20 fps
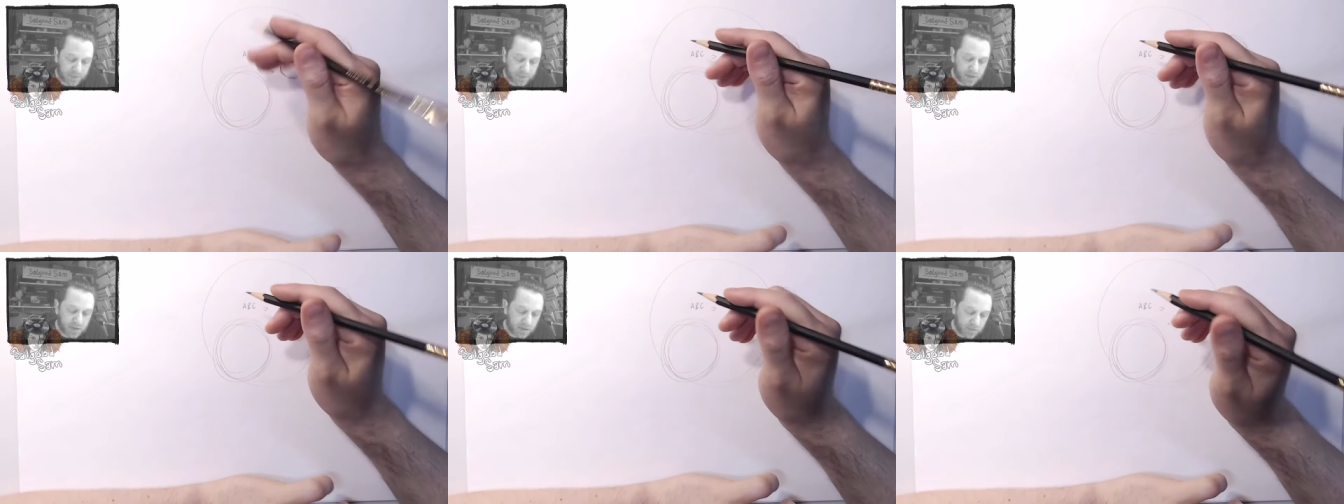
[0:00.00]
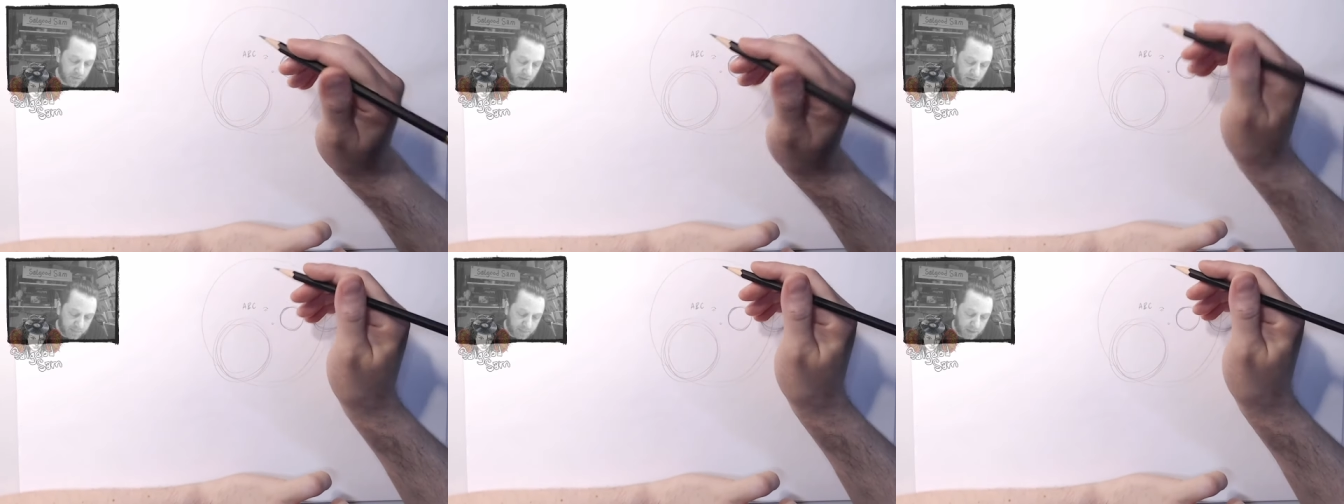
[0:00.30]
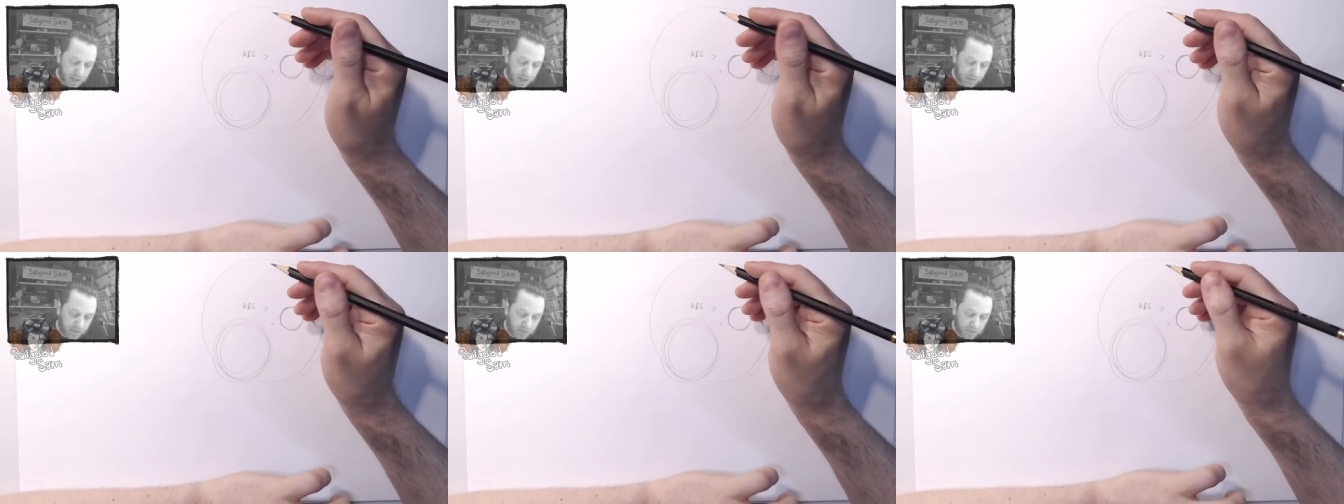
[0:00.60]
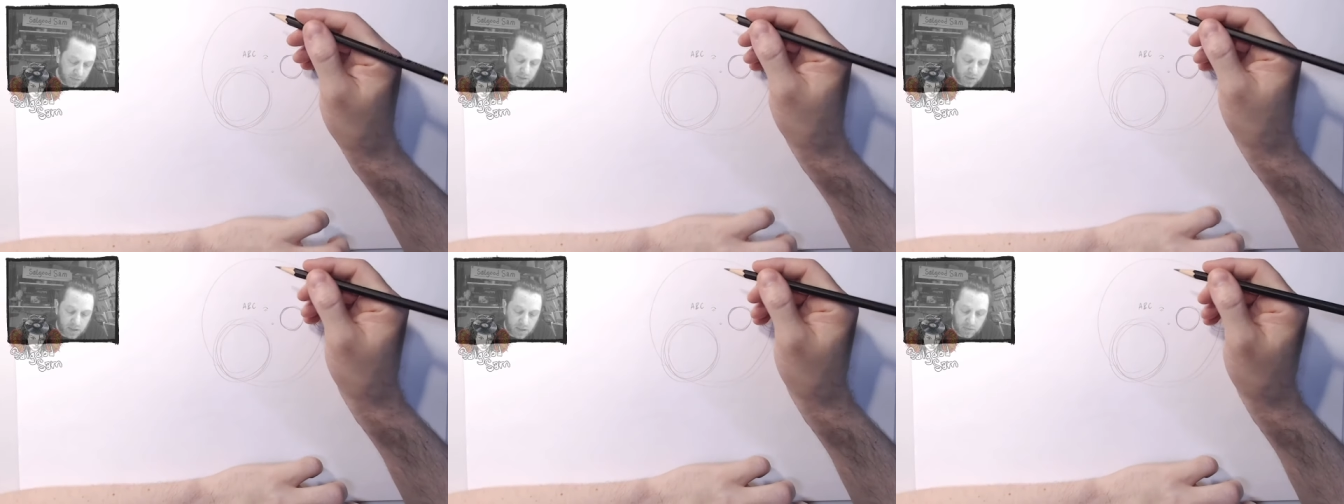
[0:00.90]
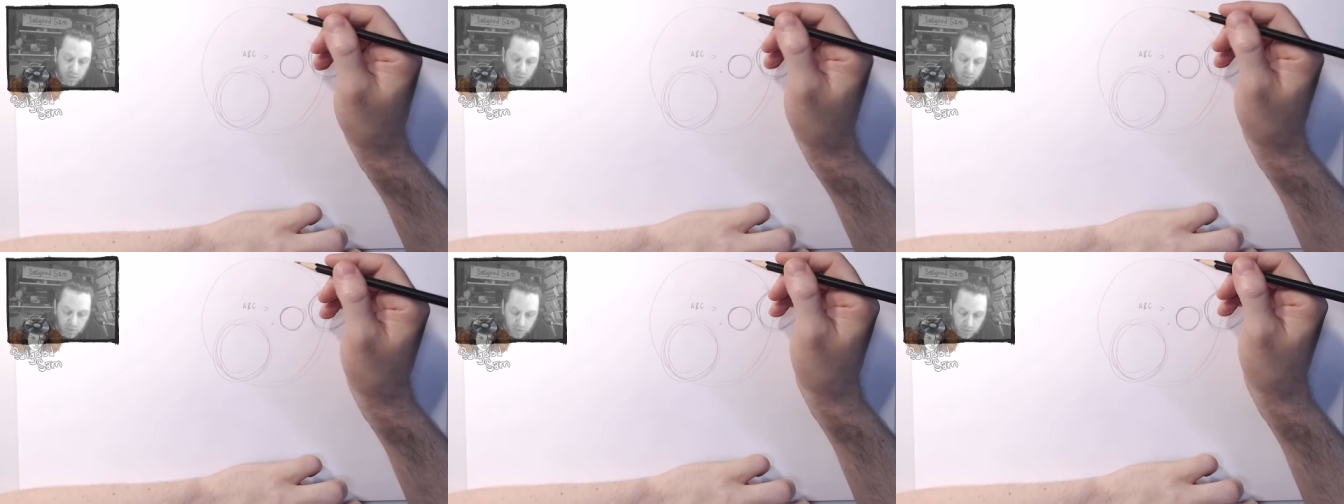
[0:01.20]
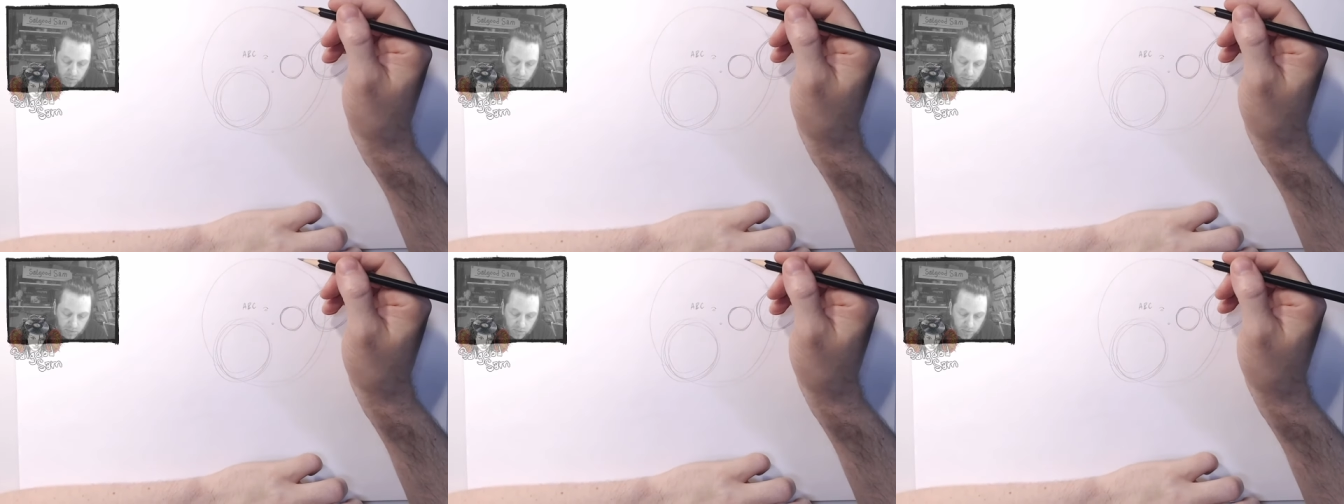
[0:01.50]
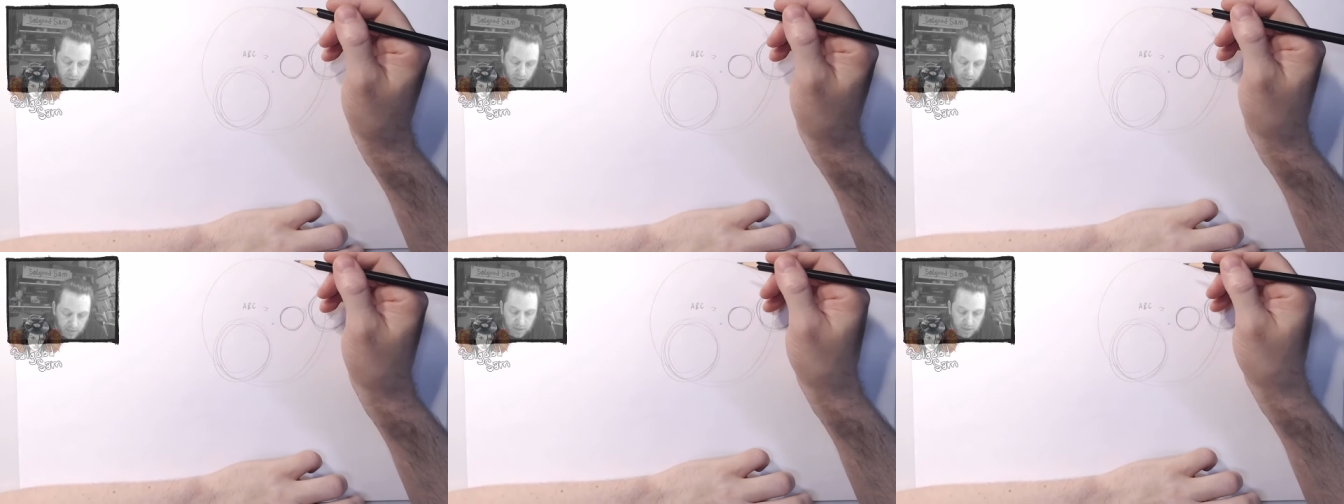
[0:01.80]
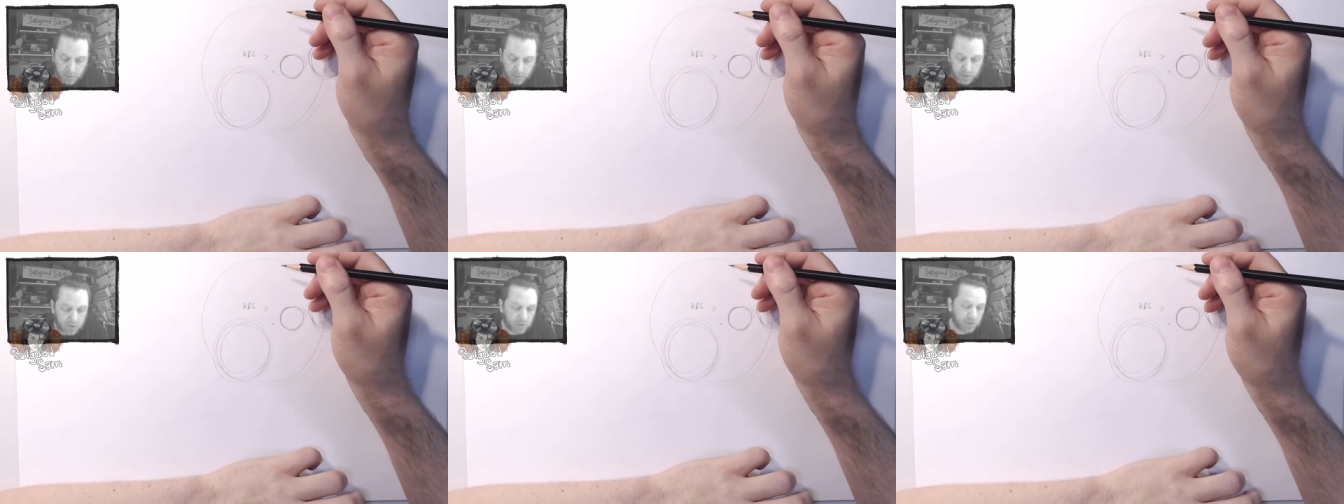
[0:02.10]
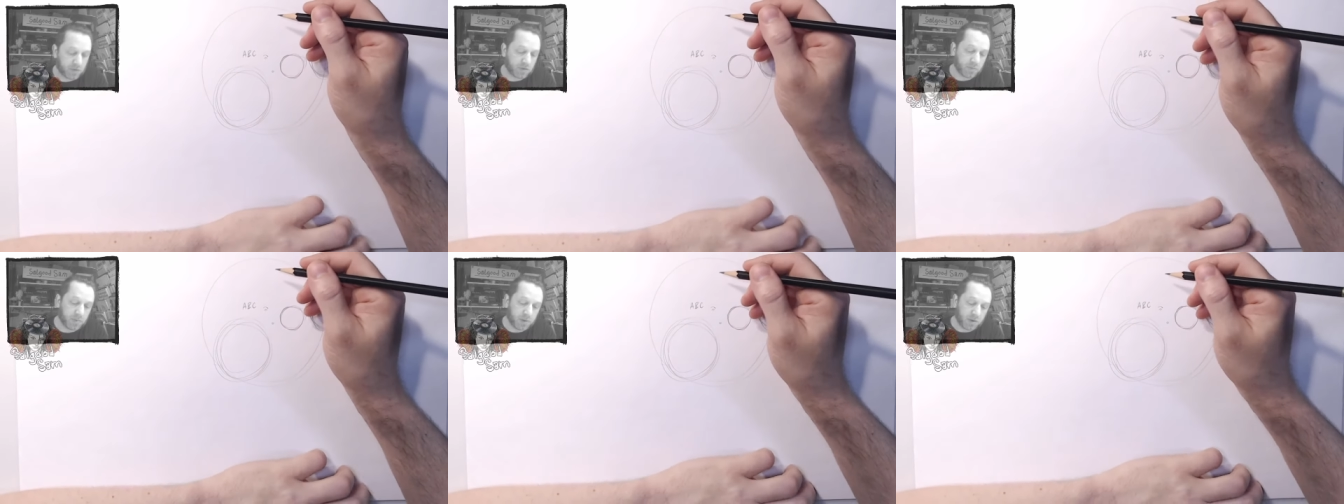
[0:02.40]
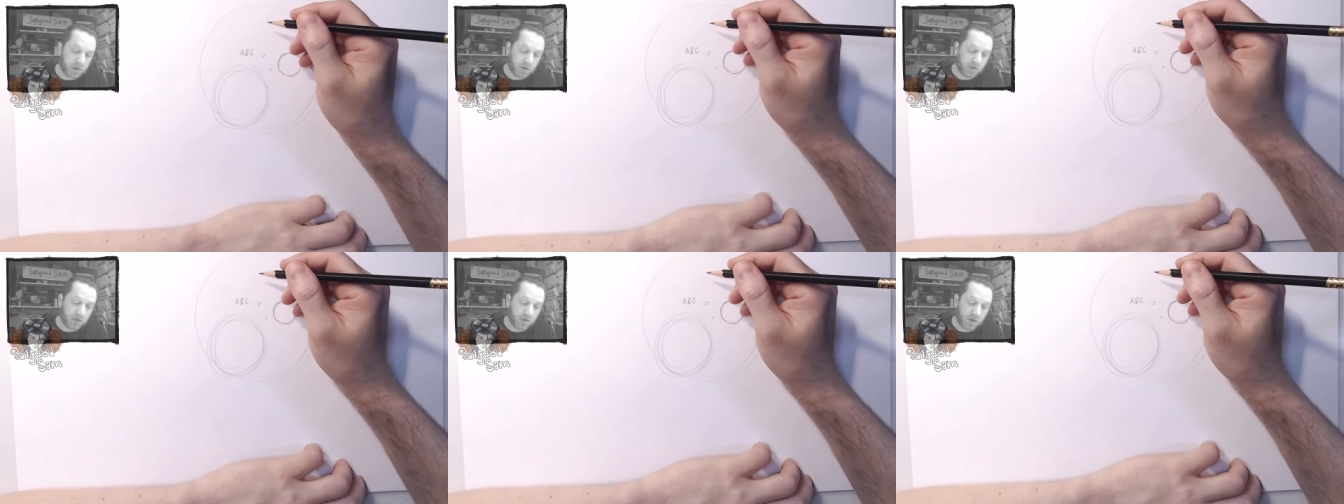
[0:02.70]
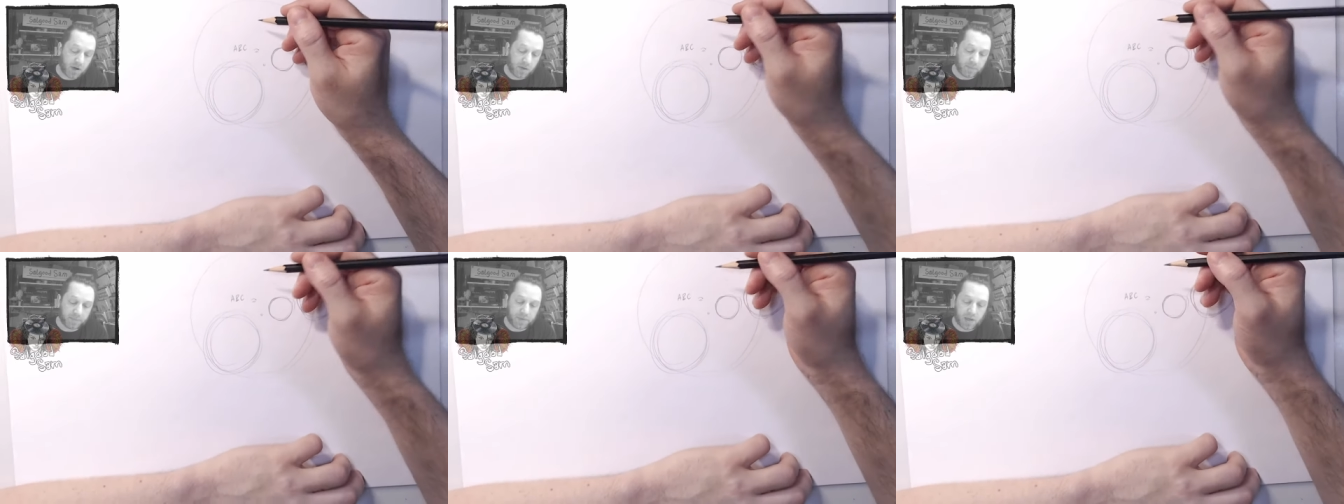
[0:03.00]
It's very painful and it will greatly reduce your ability to draw.